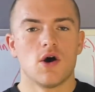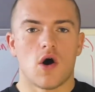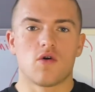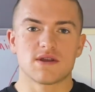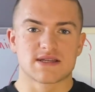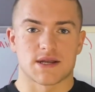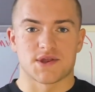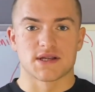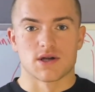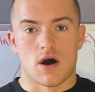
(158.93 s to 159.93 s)
All these kind of
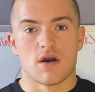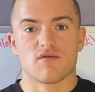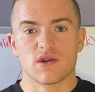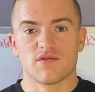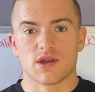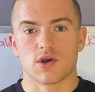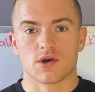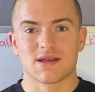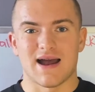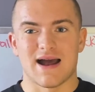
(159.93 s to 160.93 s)
things are really
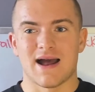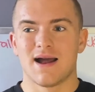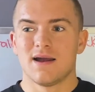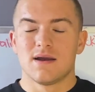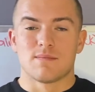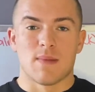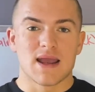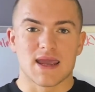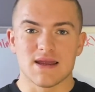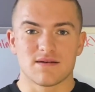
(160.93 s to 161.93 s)
good at
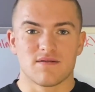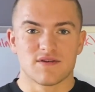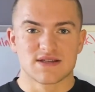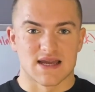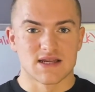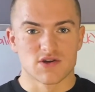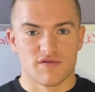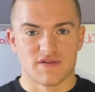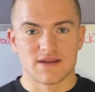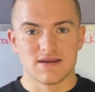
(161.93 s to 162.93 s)
mitigating signs of
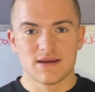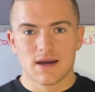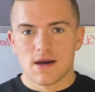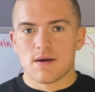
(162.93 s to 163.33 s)
fatigue.